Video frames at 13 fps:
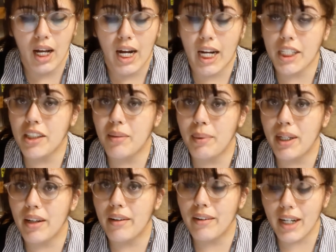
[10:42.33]
I shall be
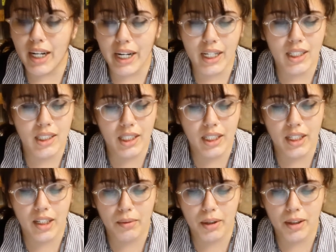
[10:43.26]
all right.
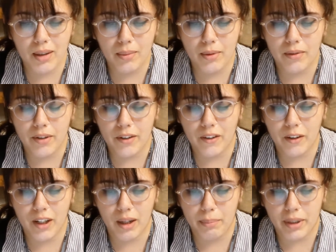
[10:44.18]
Deanna will come over for
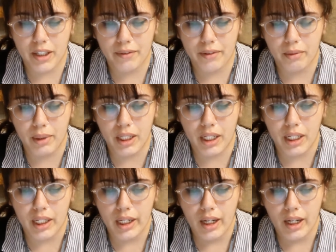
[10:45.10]
company for me.